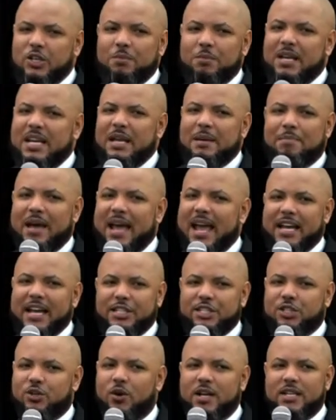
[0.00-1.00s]
many bad
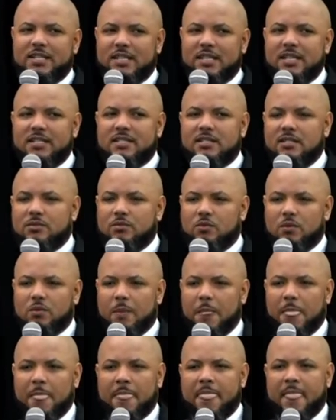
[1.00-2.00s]
choices
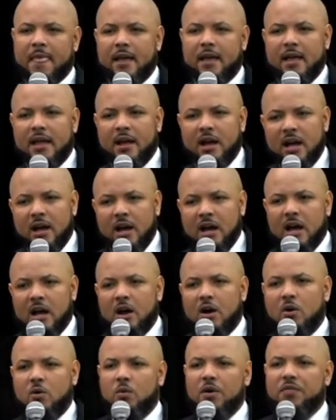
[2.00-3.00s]

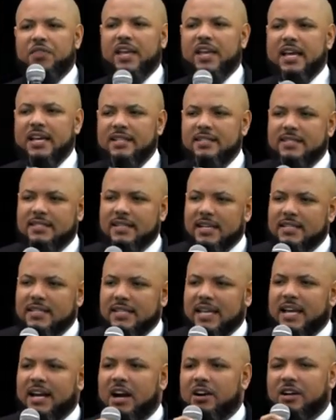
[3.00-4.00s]
with the instincts
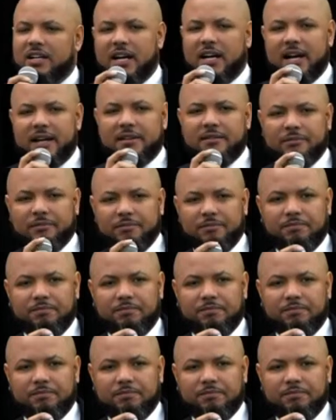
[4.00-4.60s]
in our gut.